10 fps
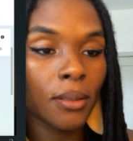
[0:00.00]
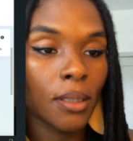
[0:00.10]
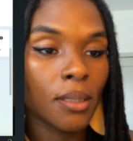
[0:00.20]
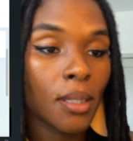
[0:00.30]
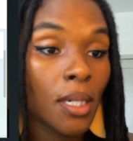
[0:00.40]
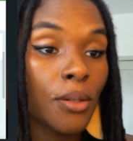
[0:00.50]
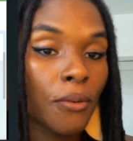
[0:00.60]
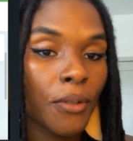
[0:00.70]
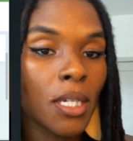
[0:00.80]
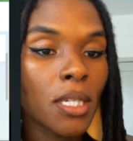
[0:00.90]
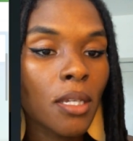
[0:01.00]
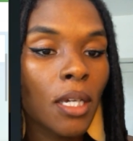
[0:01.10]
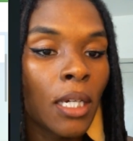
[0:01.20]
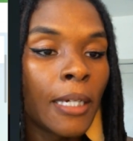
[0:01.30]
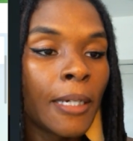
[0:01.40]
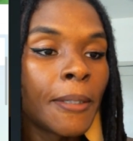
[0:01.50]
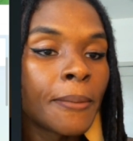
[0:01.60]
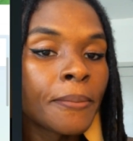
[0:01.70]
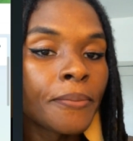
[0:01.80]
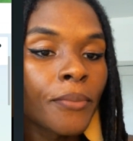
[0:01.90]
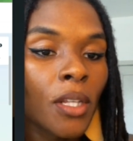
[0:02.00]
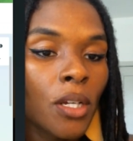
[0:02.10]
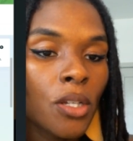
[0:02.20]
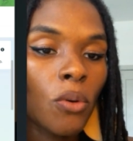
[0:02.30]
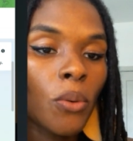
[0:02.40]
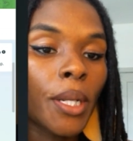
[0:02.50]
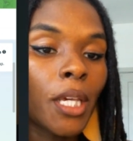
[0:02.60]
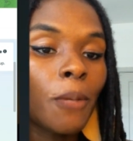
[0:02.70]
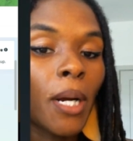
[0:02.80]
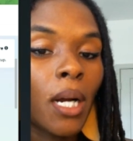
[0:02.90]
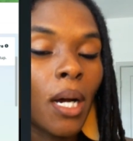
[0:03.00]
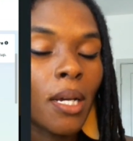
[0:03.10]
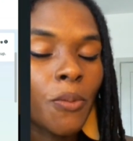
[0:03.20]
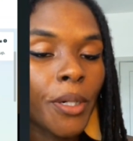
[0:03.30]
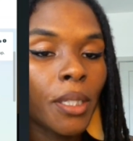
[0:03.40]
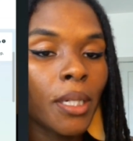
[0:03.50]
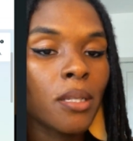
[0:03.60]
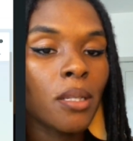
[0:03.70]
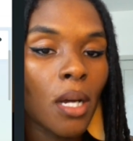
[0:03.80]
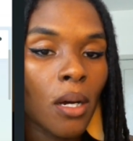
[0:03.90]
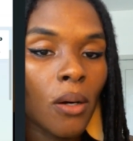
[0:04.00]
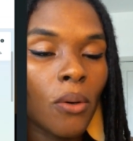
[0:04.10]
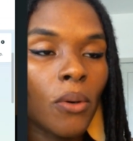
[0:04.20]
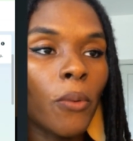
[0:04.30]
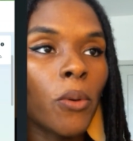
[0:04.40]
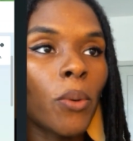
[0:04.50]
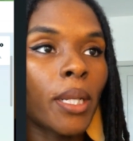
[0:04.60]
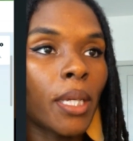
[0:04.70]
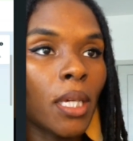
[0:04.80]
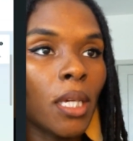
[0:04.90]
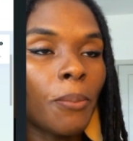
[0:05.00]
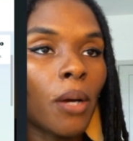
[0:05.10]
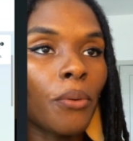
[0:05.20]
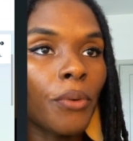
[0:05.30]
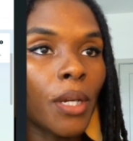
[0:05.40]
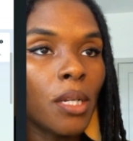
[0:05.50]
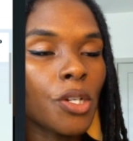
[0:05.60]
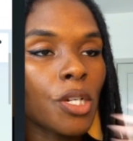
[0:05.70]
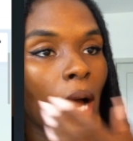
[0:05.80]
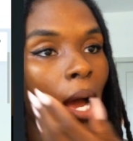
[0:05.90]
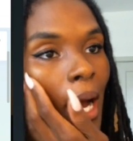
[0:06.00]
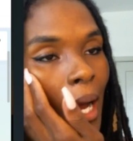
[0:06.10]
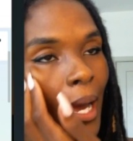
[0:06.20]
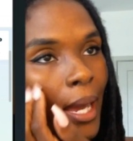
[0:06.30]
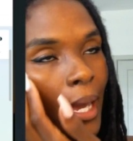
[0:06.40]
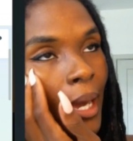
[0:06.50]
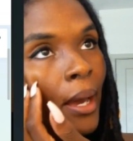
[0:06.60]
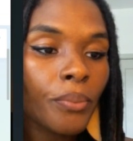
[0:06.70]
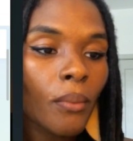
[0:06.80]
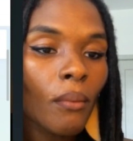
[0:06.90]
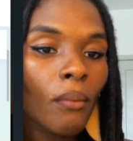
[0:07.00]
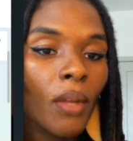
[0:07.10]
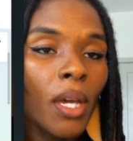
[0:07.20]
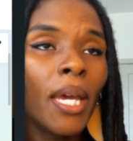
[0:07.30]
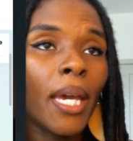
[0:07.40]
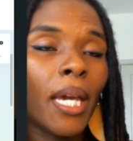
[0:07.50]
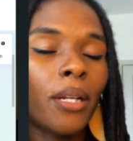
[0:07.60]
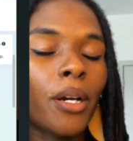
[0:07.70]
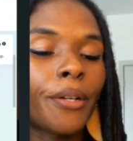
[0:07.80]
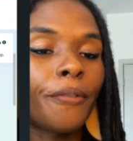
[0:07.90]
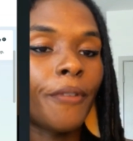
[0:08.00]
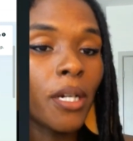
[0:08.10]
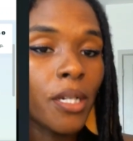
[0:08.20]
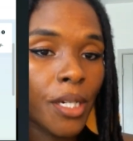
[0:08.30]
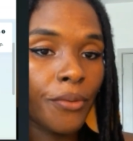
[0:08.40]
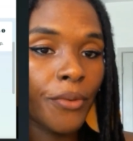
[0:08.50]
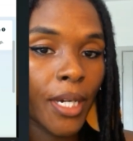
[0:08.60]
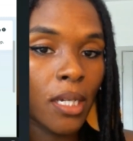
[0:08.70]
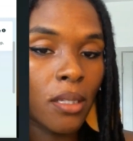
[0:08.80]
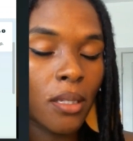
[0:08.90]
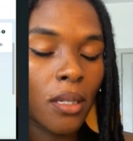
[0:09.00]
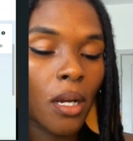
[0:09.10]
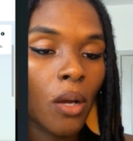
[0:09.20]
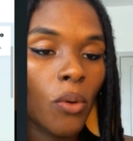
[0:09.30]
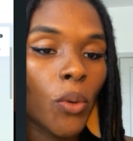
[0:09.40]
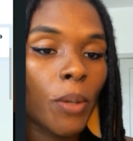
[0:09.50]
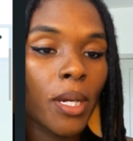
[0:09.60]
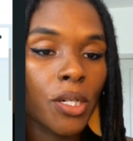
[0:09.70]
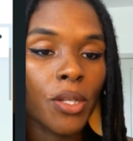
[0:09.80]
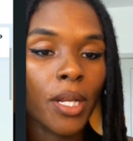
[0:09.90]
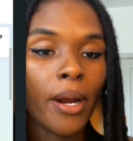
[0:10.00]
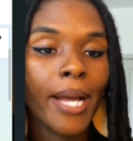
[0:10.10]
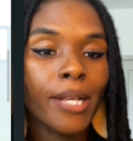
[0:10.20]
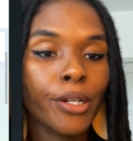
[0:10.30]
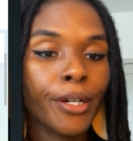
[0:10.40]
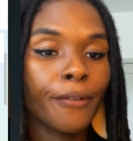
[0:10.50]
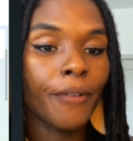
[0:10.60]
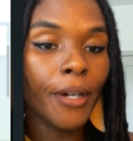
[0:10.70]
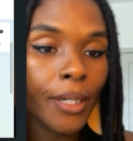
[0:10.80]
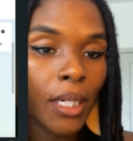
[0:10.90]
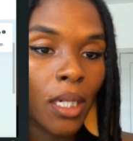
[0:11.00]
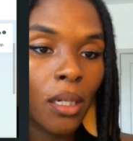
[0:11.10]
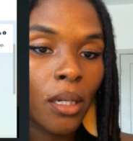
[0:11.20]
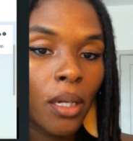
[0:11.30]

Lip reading: stay tuned for this. So we want to keep our cost per clicks low, and we want to keep our reach high. In our conversion rates, we want to make sure that our ads are converting,